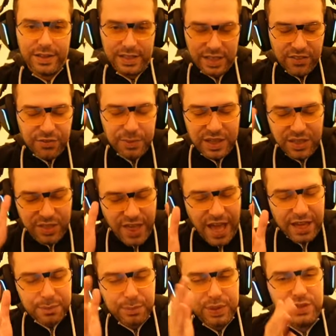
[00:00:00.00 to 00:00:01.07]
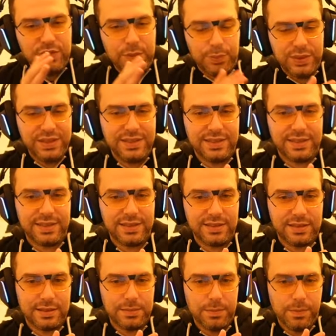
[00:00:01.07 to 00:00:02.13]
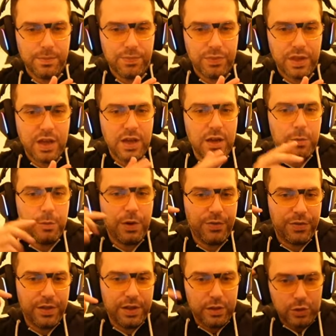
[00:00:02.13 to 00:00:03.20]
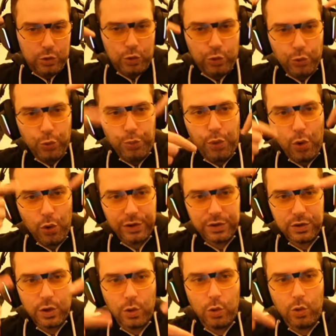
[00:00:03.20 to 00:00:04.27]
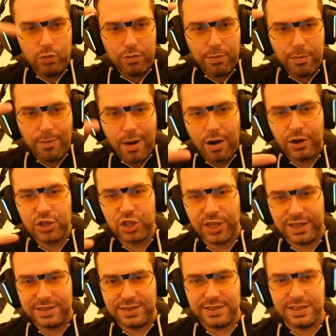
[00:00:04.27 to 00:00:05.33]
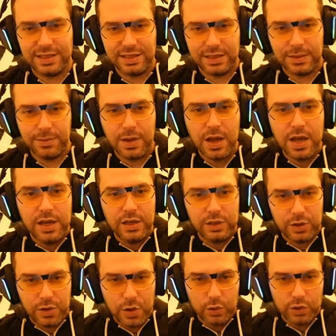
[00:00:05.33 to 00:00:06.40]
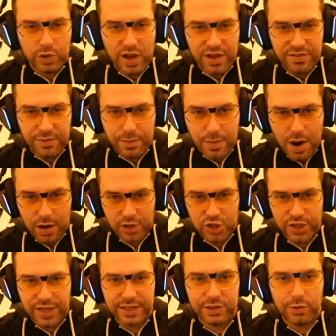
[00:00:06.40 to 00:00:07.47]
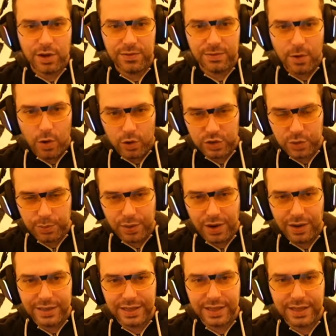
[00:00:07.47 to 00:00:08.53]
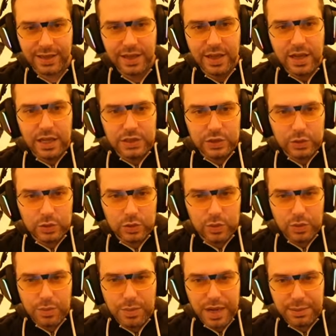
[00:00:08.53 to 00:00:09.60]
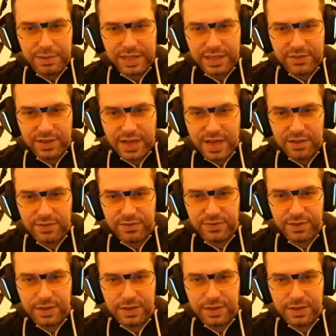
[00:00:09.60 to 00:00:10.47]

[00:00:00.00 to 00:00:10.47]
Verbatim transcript: Give me that PvP system with the 2.0 marching system. You know, you have marching, you have occupying, you maybe even have